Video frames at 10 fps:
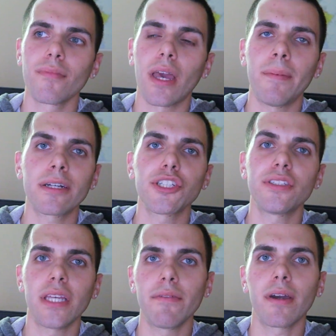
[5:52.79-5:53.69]
I'm actually
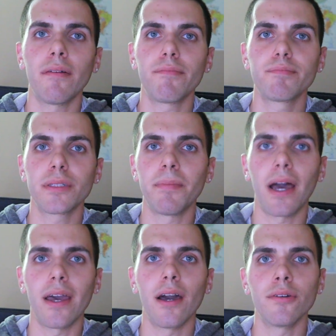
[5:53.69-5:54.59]
saving up to
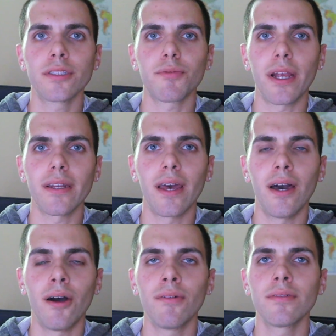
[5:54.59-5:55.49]
buy a house right
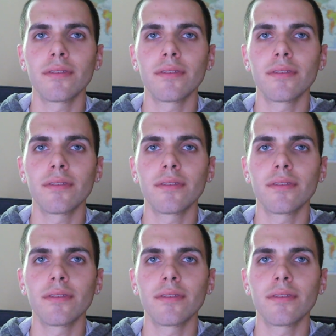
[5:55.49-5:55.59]
now.